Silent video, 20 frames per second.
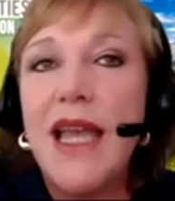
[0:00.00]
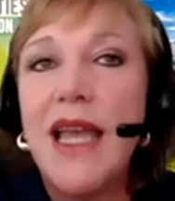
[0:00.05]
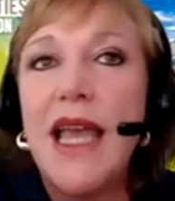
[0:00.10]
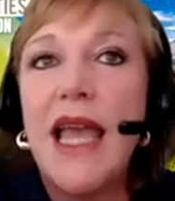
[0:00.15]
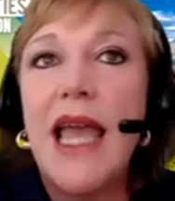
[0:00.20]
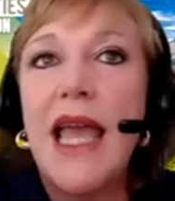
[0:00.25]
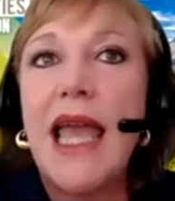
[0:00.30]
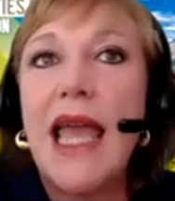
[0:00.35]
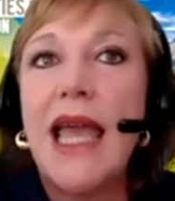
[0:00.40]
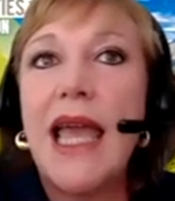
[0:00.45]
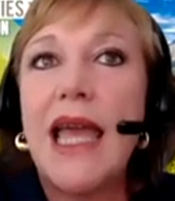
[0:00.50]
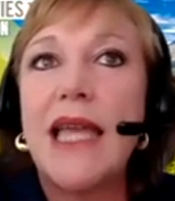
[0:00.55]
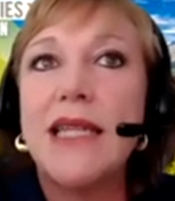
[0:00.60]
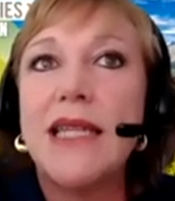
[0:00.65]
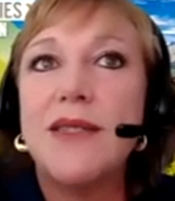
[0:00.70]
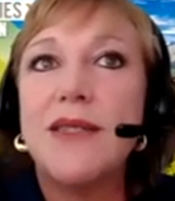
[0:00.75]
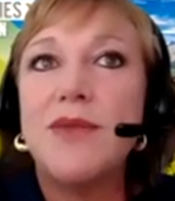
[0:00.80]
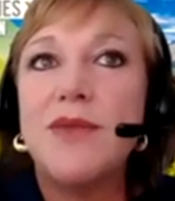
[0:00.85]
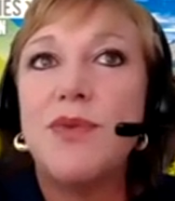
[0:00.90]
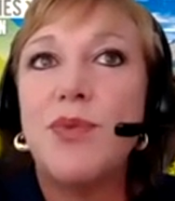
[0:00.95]

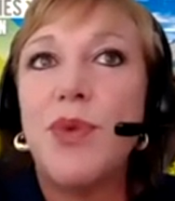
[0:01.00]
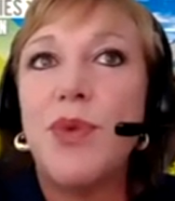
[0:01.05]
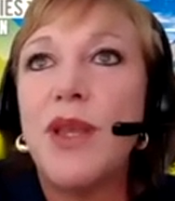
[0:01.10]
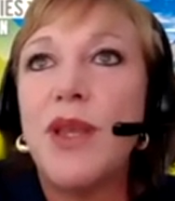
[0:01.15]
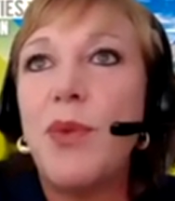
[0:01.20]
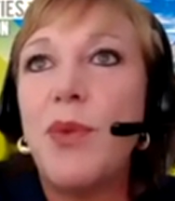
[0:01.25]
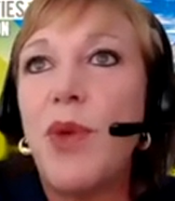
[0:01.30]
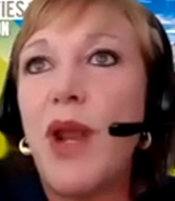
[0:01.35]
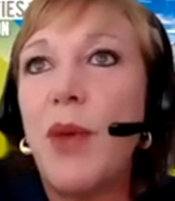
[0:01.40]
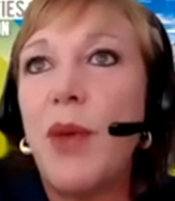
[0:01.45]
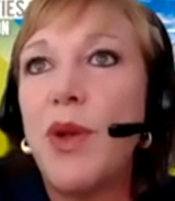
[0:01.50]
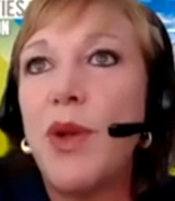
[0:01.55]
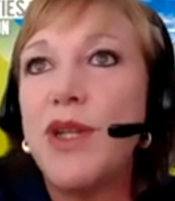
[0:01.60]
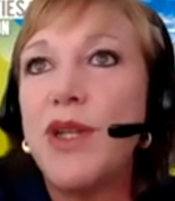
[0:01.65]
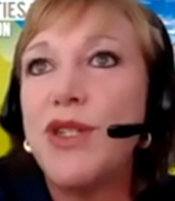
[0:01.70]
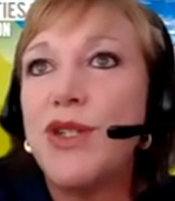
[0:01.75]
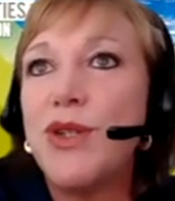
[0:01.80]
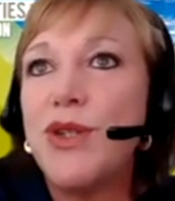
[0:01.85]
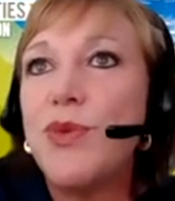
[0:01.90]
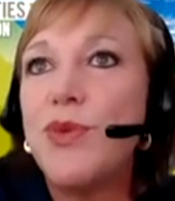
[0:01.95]
And really, what I wanted
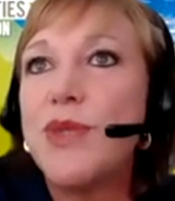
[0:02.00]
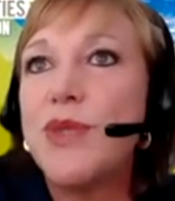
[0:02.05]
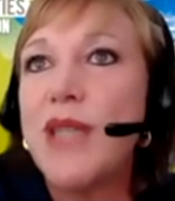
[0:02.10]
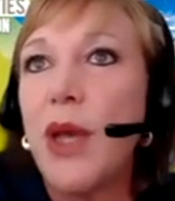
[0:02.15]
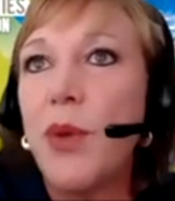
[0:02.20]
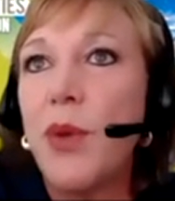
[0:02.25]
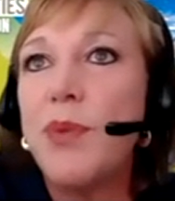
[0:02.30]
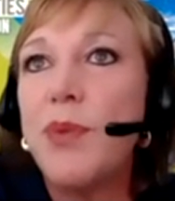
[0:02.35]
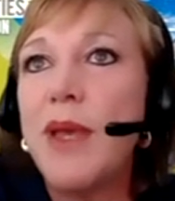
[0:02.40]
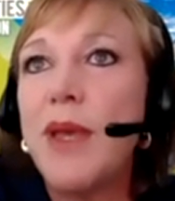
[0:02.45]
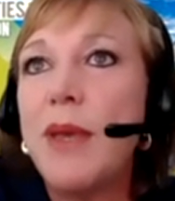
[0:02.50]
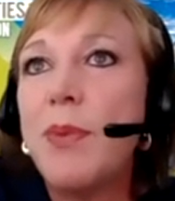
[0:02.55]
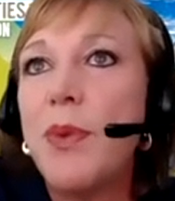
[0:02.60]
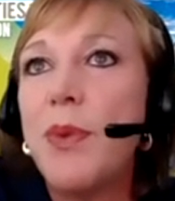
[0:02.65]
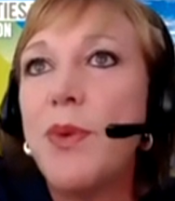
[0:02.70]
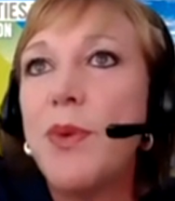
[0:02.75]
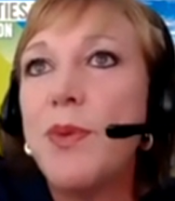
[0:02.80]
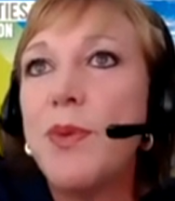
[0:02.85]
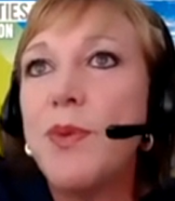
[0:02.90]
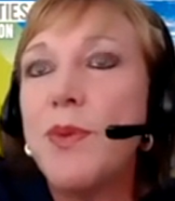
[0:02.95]
to do was help
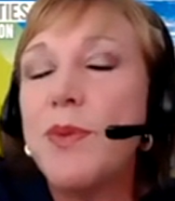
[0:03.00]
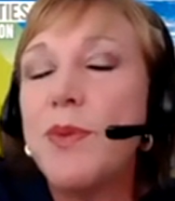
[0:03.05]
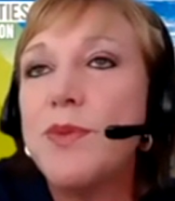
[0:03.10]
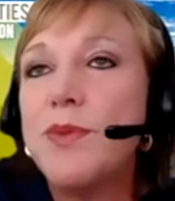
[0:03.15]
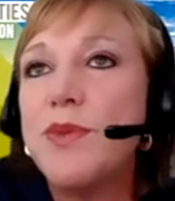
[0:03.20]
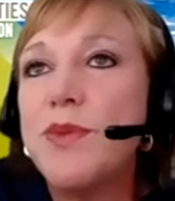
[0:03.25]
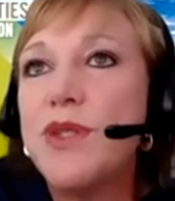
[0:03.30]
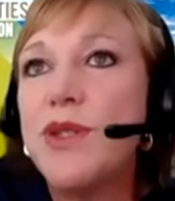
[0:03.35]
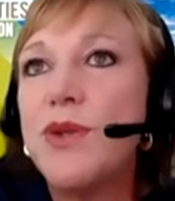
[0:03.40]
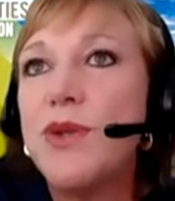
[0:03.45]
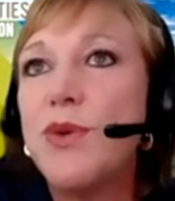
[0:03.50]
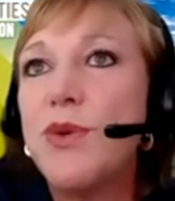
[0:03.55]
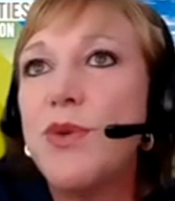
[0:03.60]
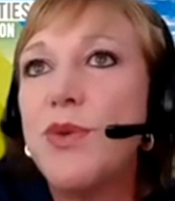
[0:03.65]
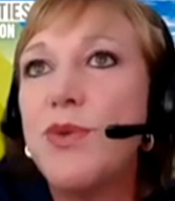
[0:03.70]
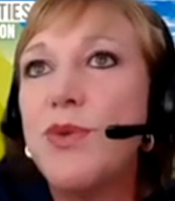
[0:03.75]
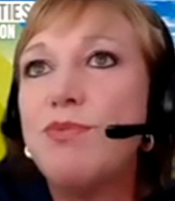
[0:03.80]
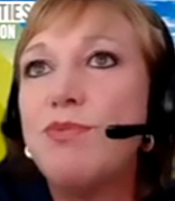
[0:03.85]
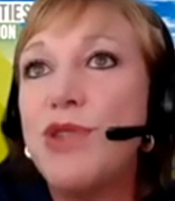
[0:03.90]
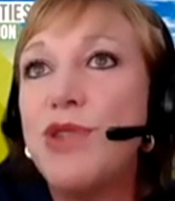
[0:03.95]
people
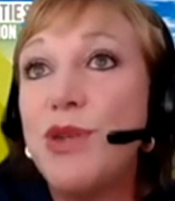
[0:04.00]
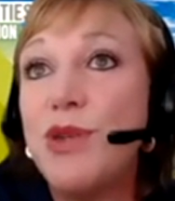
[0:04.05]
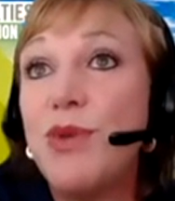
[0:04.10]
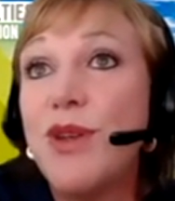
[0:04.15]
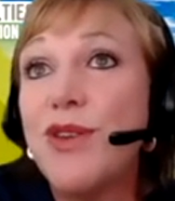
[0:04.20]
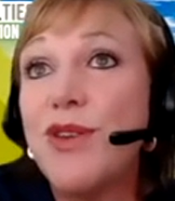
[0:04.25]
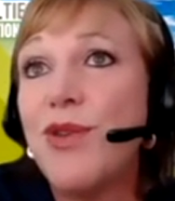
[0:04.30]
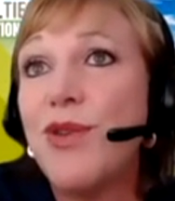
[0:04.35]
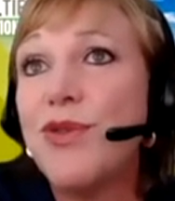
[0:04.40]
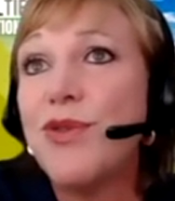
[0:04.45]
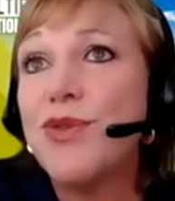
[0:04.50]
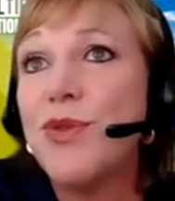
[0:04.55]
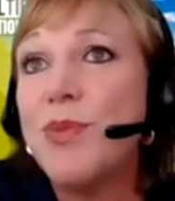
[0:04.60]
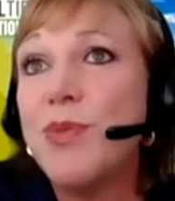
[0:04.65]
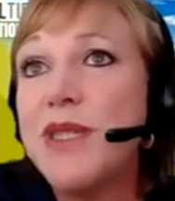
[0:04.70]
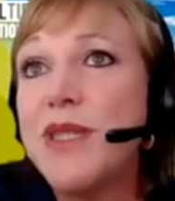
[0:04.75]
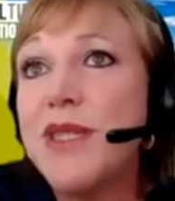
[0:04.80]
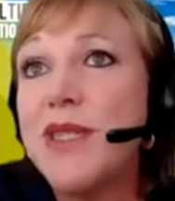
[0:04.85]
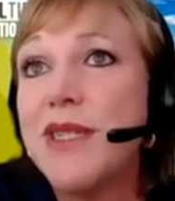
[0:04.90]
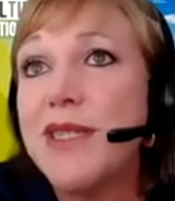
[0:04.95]
to do intercultural
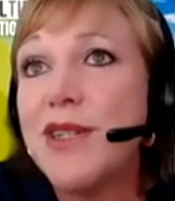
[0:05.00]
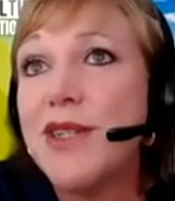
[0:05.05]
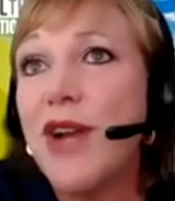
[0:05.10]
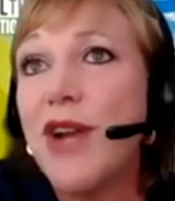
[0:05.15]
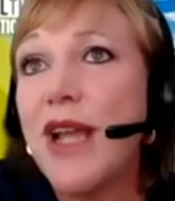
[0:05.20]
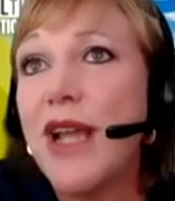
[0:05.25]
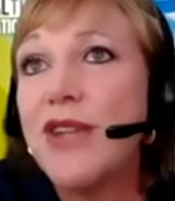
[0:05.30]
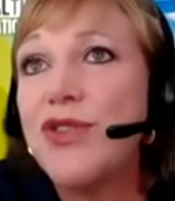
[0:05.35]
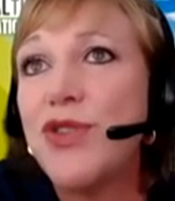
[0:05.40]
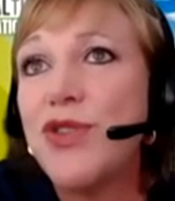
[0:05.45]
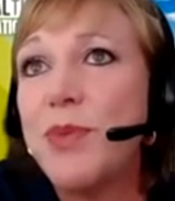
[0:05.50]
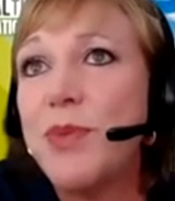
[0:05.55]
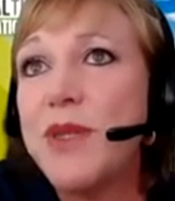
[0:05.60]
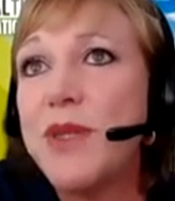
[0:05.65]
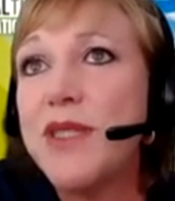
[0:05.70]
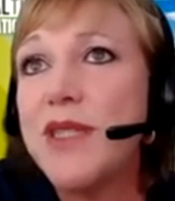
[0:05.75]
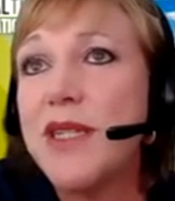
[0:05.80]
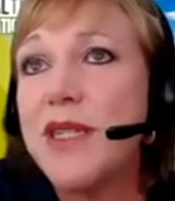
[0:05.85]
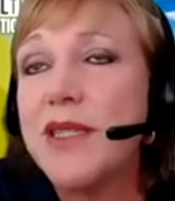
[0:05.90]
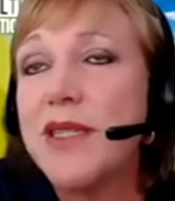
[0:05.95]
business, international
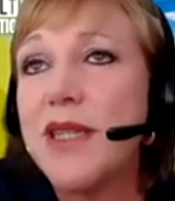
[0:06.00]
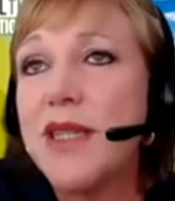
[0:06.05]
business, and